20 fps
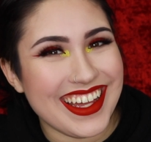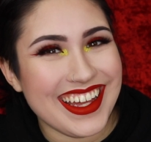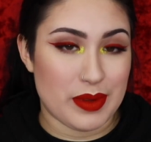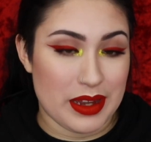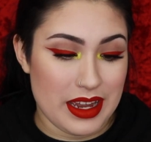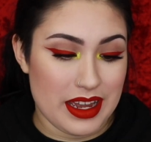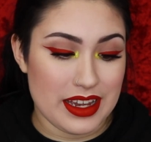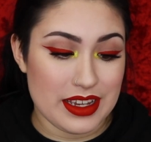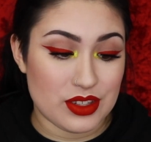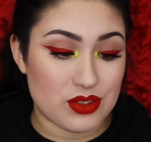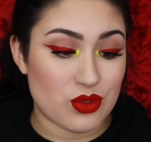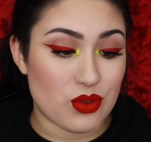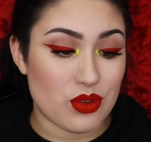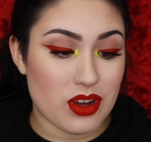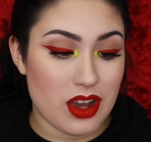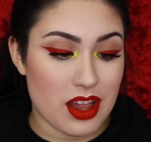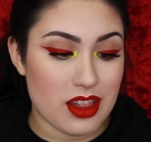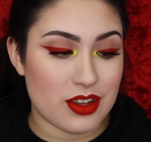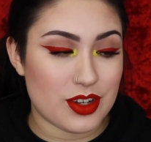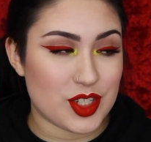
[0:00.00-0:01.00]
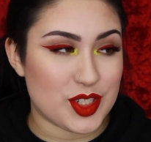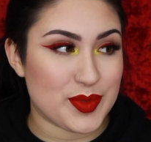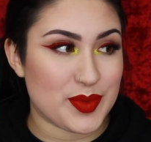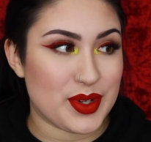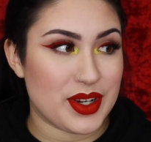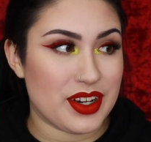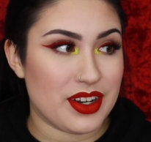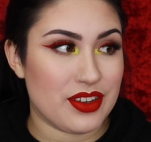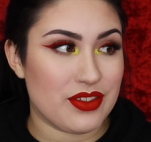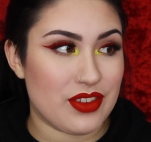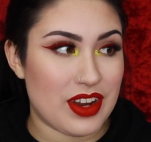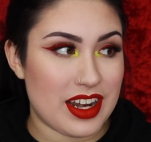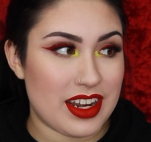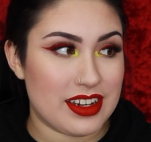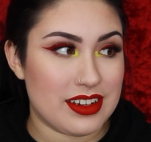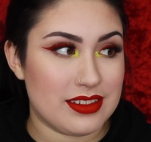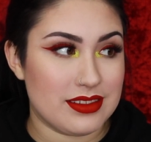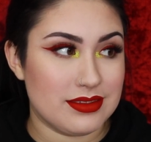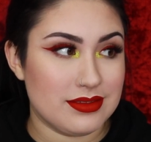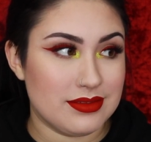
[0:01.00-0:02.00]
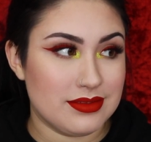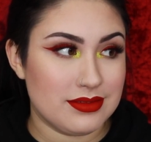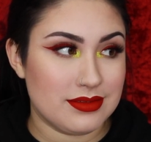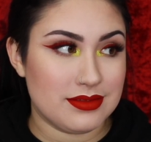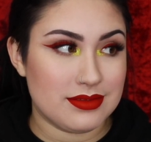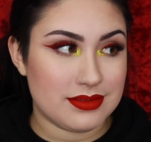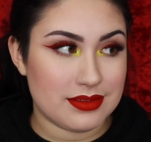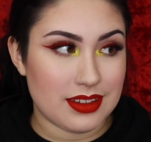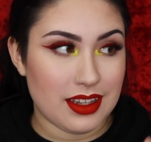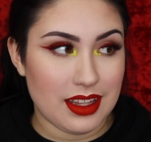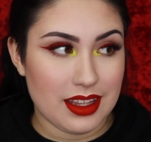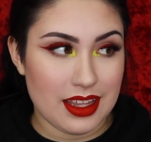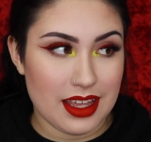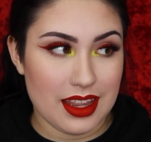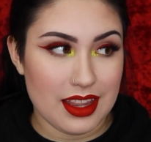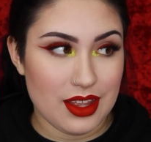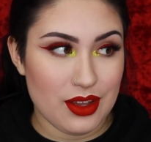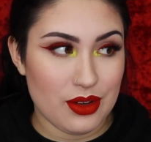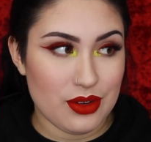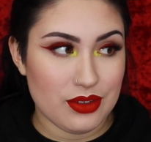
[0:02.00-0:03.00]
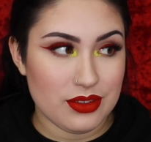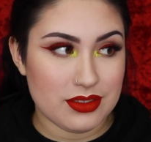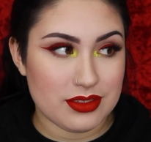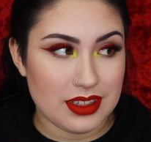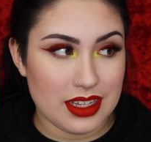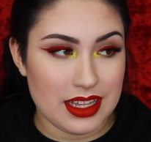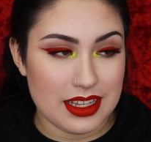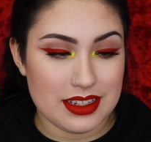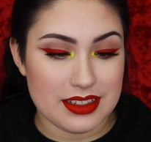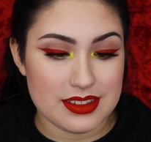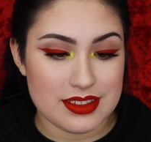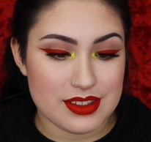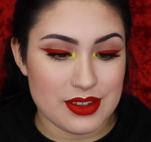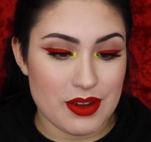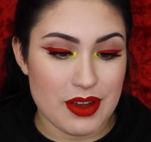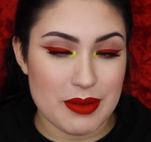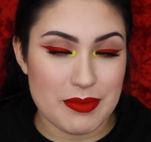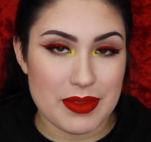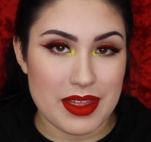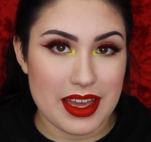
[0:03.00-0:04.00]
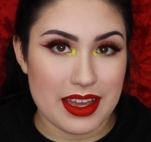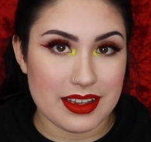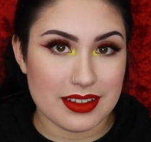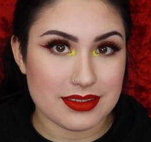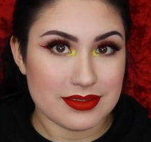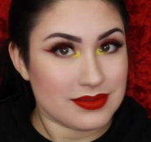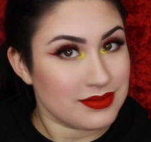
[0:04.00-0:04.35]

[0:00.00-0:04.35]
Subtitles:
My high school colors were red and yellow, and so I'm like,